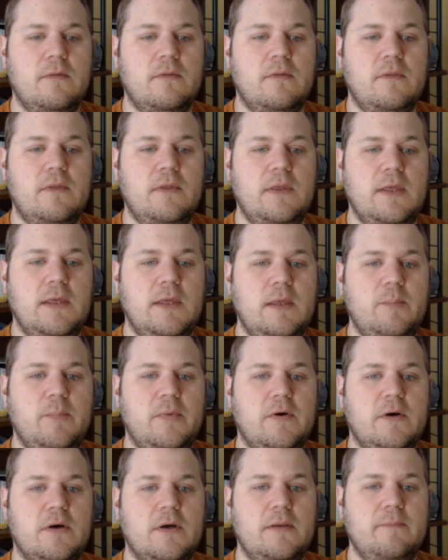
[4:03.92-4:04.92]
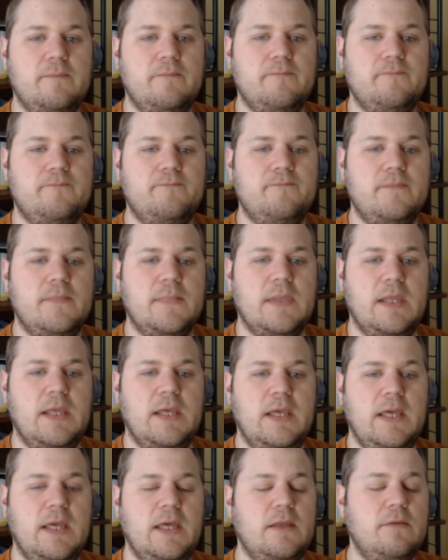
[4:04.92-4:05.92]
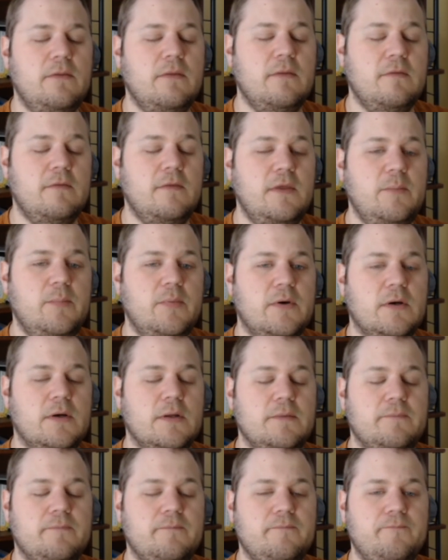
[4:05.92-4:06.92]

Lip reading: the a pawn and the c pawn.